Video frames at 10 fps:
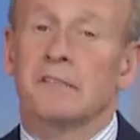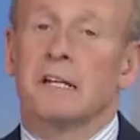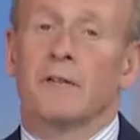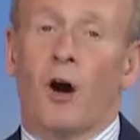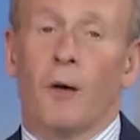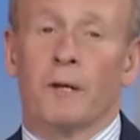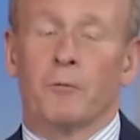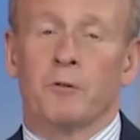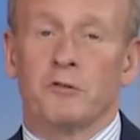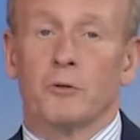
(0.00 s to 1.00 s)
The city of
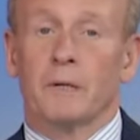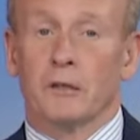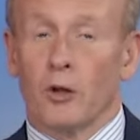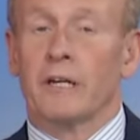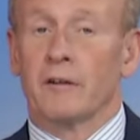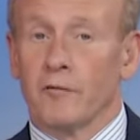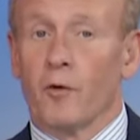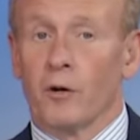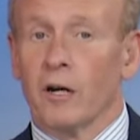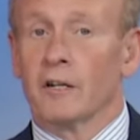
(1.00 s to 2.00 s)
Albany will soon be
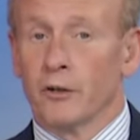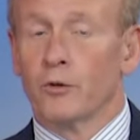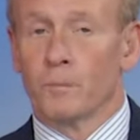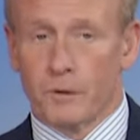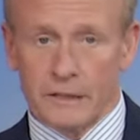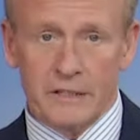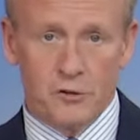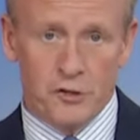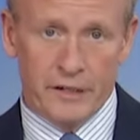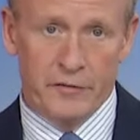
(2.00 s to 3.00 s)
looking for a new
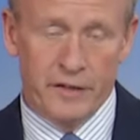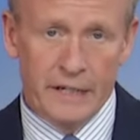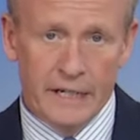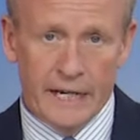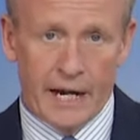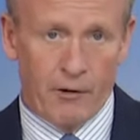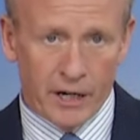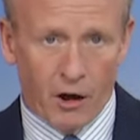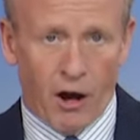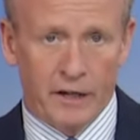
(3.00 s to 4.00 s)
police chief.
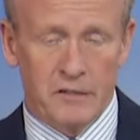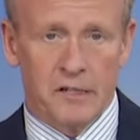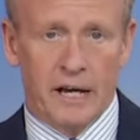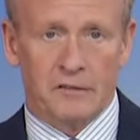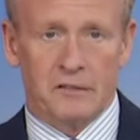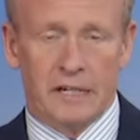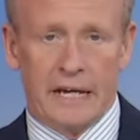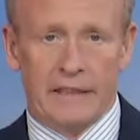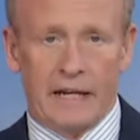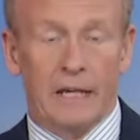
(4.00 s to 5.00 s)
Eric Hawkins announced
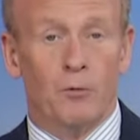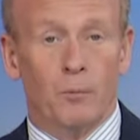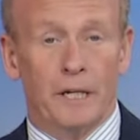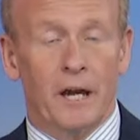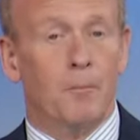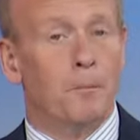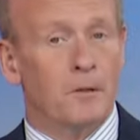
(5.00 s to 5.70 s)
today that he will become